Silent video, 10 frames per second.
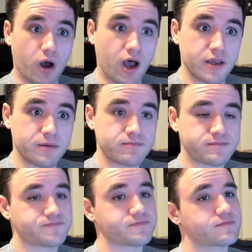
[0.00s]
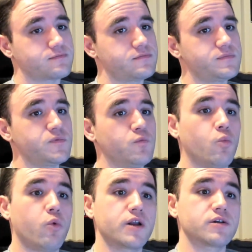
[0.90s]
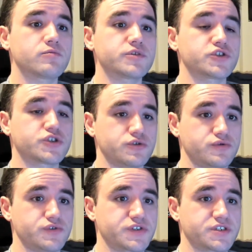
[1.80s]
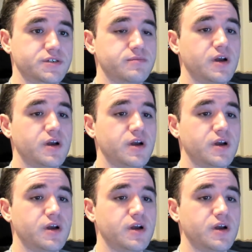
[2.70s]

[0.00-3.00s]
why one would choose